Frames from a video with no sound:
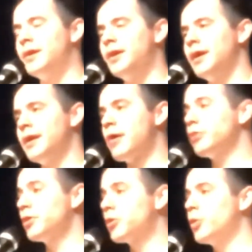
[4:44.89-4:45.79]
And I
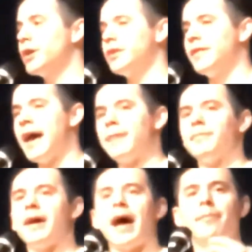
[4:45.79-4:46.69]
learned quickly
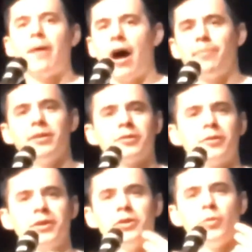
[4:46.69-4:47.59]
that how popular
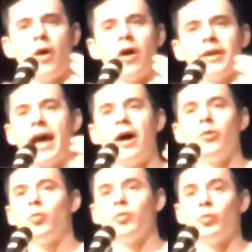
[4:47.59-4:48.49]
you are and
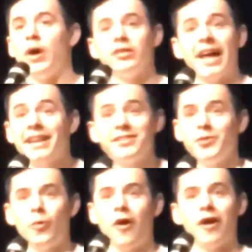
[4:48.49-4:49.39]
how well-liked
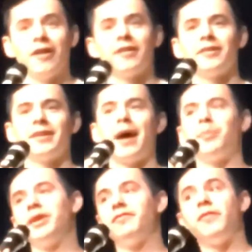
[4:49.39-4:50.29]
you are and how
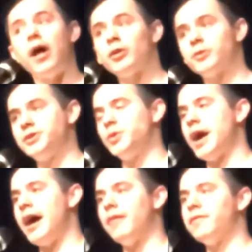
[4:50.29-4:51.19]
many followers you
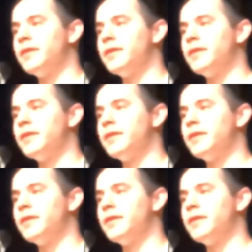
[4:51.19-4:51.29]
have